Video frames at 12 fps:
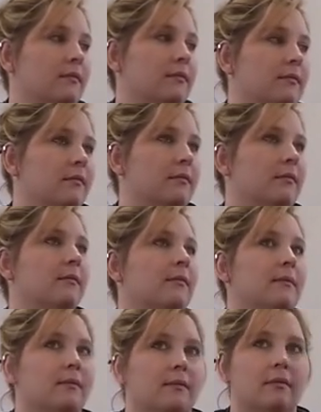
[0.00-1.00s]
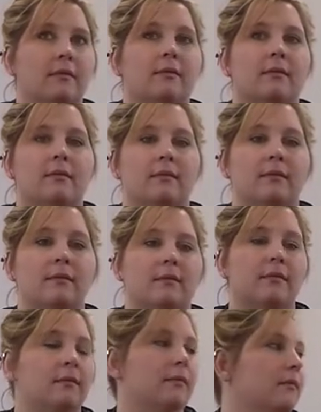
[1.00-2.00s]

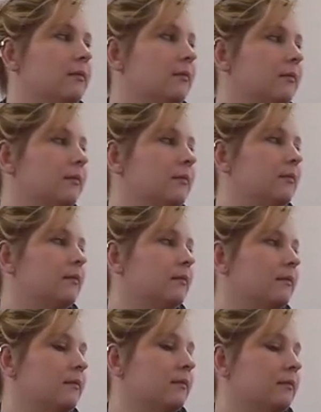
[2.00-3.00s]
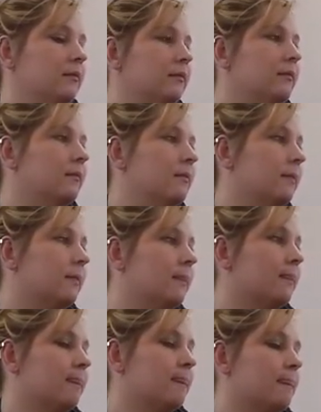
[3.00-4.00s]

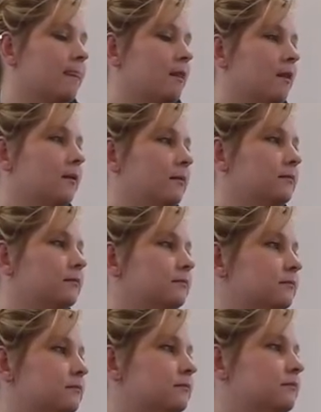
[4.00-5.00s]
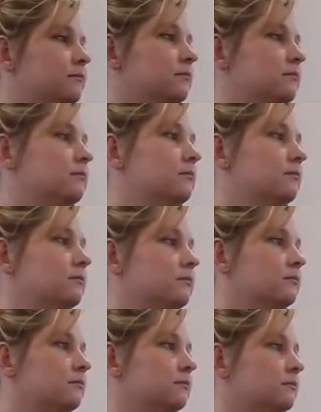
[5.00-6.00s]

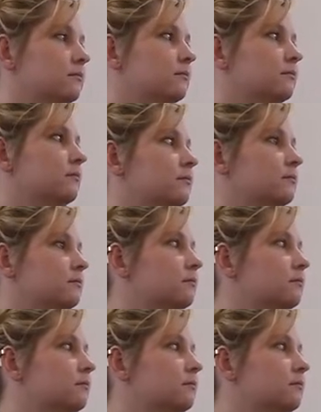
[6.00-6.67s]
[no speech]